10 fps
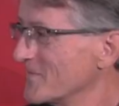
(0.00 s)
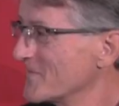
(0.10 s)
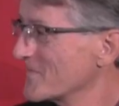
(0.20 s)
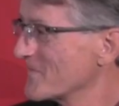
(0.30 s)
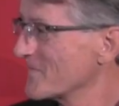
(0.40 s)

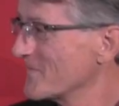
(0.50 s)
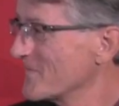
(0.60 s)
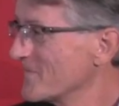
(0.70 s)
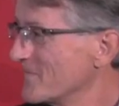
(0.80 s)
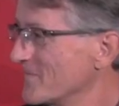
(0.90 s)

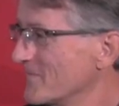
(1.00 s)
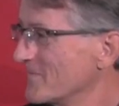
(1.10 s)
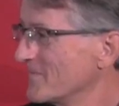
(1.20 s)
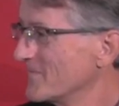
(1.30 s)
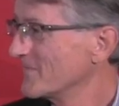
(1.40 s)

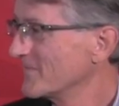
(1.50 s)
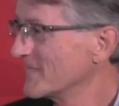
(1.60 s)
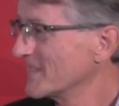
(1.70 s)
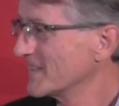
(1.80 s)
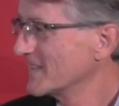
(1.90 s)

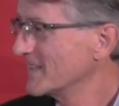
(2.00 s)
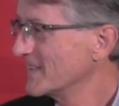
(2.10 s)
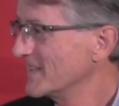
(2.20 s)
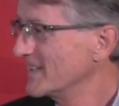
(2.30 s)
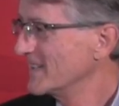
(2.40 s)

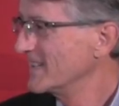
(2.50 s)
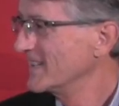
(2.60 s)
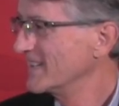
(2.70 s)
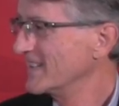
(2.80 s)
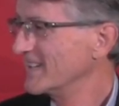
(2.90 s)

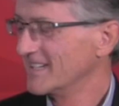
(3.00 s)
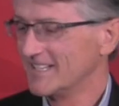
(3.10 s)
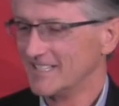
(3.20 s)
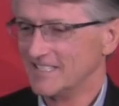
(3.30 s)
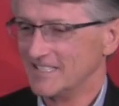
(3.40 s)

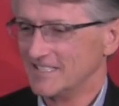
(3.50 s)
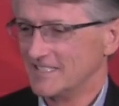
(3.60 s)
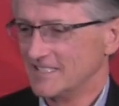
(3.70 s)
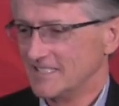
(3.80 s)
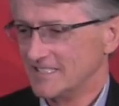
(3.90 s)

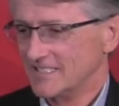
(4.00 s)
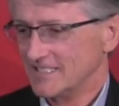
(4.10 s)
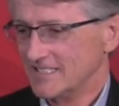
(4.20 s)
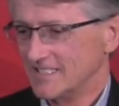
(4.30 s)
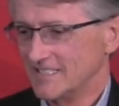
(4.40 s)

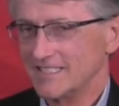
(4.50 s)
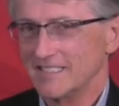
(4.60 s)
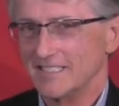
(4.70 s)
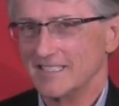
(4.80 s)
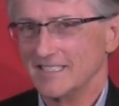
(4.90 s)

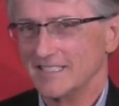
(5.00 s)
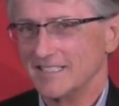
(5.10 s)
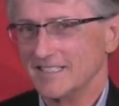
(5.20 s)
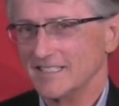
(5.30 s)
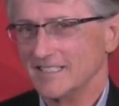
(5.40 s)

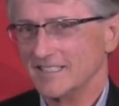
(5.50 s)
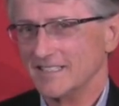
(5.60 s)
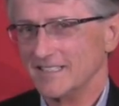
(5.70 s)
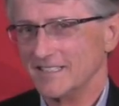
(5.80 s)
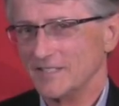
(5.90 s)

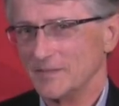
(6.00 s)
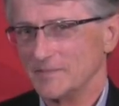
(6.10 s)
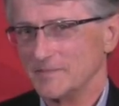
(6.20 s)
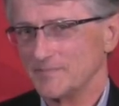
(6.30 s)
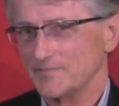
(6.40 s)

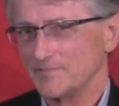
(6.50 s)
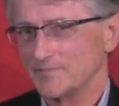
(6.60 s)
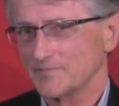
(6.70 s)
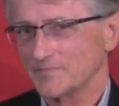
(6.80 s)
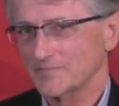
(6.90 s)

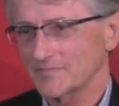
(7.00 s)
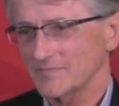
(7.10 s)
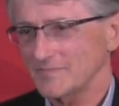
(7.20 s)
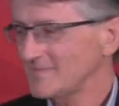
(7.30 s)
(silent)